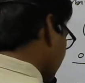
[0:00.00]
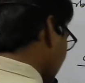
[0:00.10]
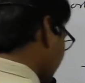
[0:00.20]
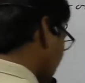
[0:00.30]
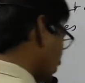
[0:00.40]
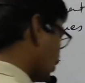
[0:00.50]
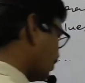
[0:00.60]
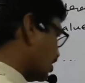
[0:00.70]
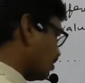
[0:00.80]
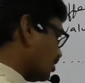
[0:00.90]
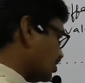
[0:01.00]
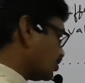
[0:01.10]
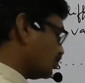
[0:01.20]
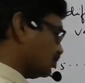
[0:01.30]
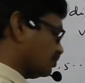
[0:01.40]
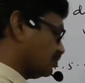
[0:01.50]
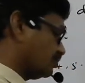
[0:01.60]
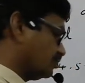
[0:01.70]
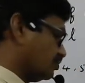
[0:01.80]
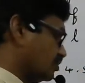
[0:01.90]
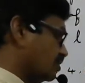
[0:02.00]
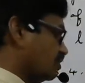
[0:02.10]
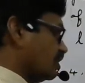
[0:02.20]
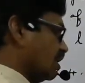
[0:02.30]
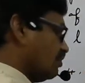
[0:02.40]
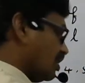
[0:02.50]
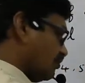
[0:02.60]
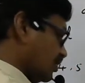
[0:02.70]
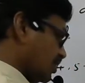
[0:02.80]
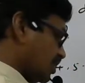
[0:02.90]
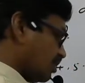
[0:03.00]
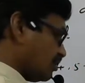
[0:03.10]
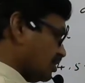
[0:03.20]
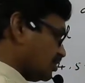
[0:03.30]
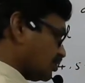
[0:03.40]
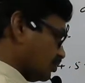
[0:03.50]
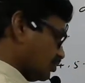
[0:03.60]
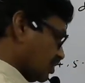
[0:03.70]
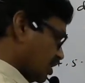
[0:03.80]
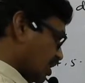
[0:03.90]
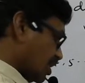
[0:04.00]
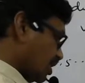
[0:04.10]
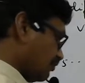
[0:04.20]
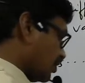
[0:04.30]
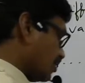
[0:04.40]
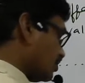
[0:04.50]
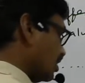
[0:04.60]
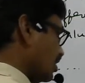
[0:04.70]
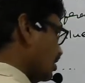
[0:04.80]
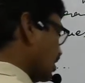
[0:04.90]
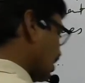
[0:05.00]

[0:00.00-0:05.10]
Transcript: L value of D orbital is 2. L value for D orbital is 2. F orbital, L